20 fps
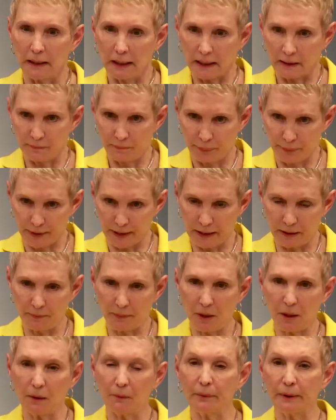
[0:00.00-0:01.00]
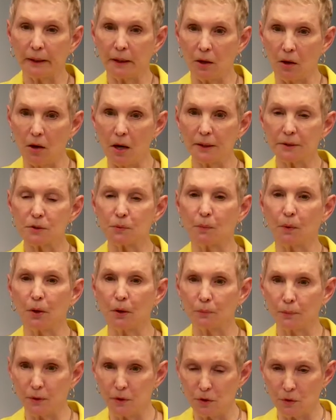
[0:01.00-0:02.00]
and bring them up with God's
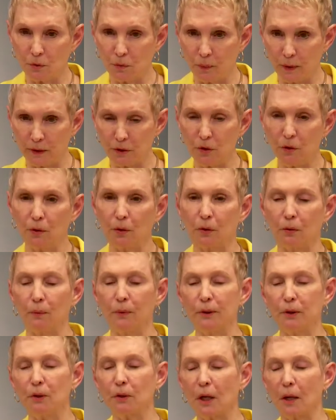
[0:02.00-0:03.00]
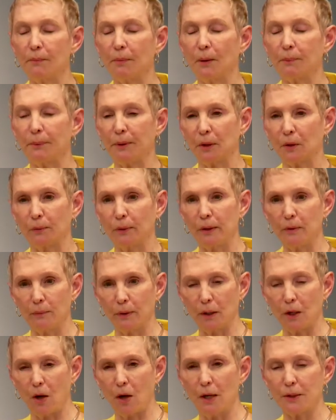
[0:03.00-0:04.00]
word, when you come up and agree
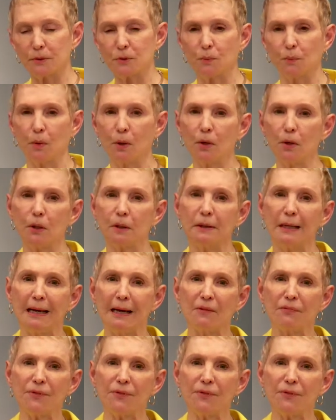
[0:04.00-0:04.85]
with God's word,